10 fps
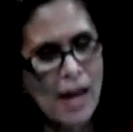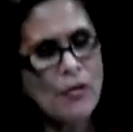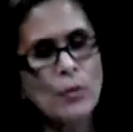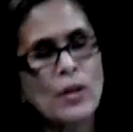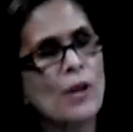
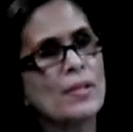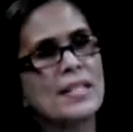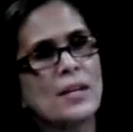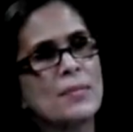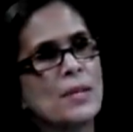Everyone
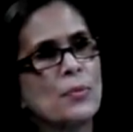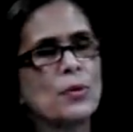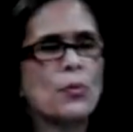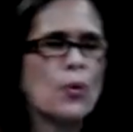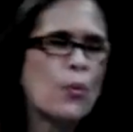always comes up
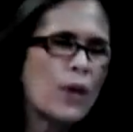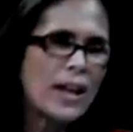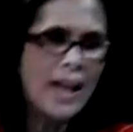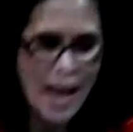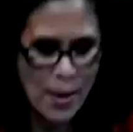with, well,
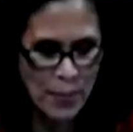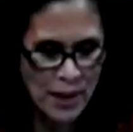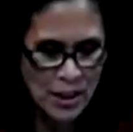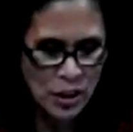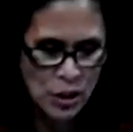what
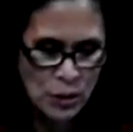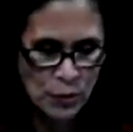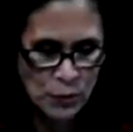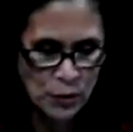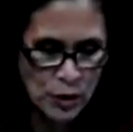happened, you know,
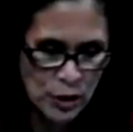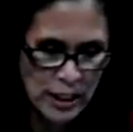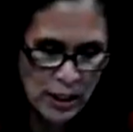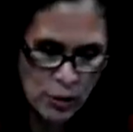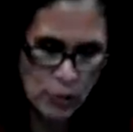when we're
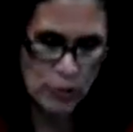looking